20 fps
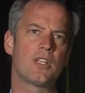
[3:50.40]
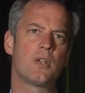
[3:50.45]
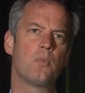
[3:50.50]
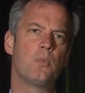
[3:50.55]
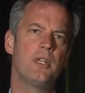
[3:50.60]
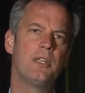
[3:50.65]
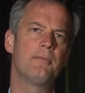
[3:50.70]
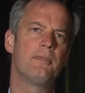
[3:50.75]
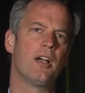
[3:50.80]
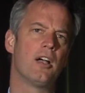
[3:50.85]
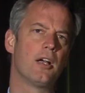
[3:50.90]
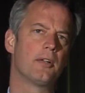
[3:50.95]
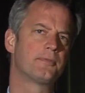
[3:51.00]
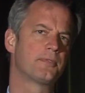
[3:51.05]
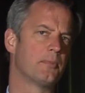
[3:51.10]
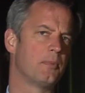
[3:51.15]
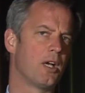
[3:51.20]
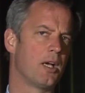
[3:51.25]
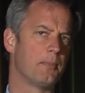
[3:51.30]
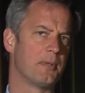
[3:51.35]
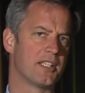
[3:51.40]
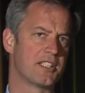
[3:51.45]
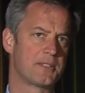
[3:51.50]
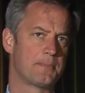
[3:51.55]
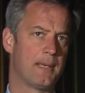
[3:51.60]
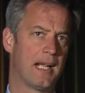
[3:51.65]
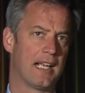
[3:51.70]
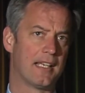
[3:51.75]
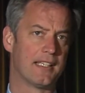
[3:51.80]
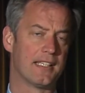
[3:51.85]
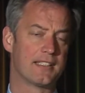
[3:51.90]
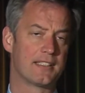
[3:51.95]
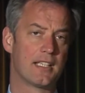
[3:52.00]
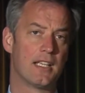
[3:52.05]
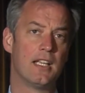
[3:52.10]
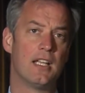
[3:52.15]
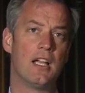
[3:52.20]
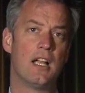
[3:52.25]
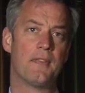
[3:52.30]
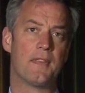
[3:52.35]
We've heard from our municipalities
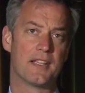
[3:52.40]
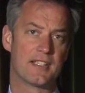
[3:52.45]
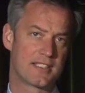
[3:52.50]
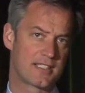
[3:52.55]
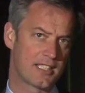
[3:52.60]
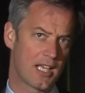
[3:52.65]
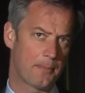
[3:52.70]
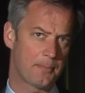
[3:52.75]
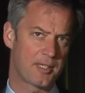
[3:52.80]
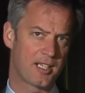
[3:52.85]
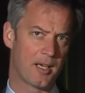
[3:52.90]
that some